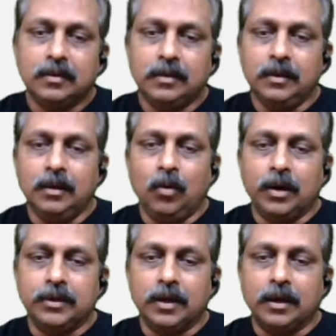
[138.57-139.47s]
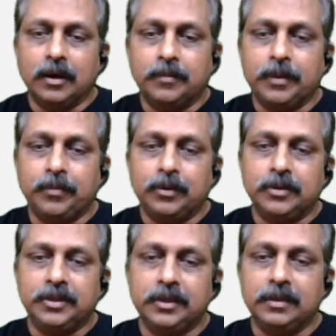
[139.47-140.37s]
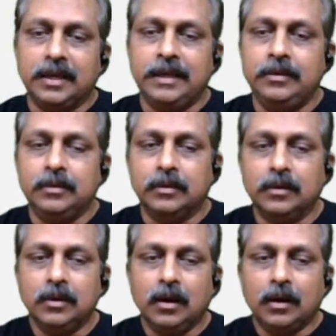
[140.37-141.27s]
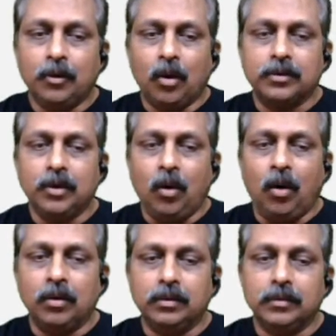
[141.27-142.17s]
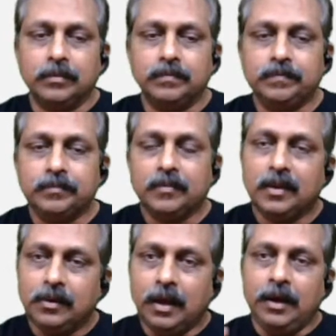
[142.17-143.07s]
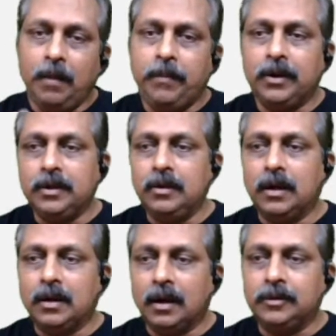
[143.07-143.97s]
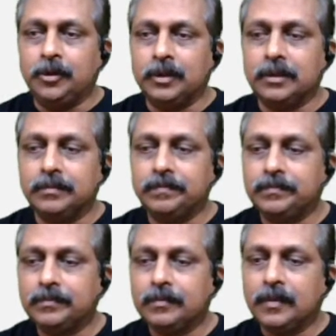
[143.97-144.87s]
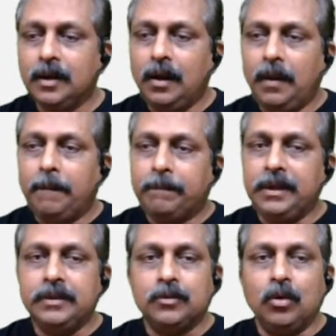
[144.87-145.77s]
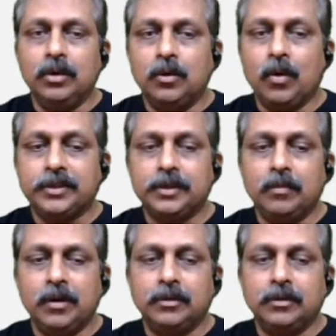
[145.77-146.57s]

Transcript: Here, what is the correct preposition? In, not on. In a particular country. Please go to question number